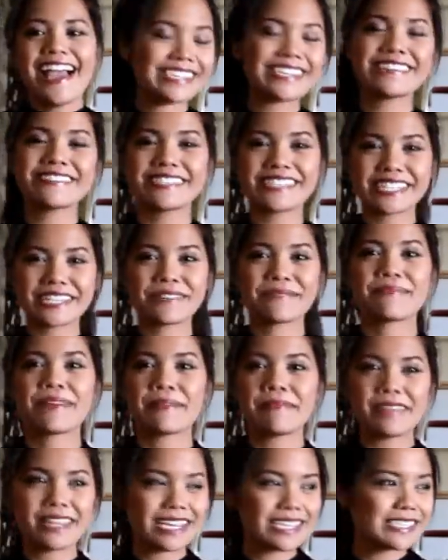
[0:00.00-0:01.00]
And I was thinking
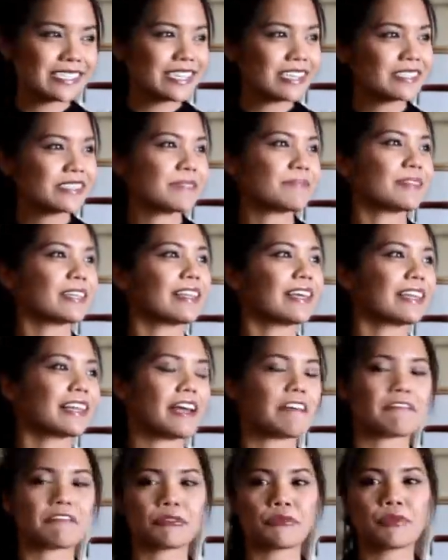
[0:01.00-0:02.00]
maybe they sell something like
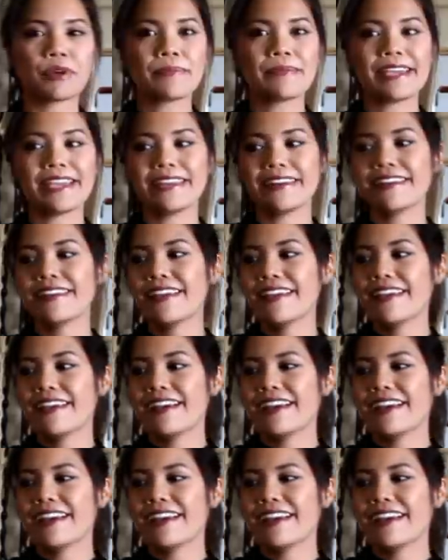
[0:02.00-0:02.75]
that for women.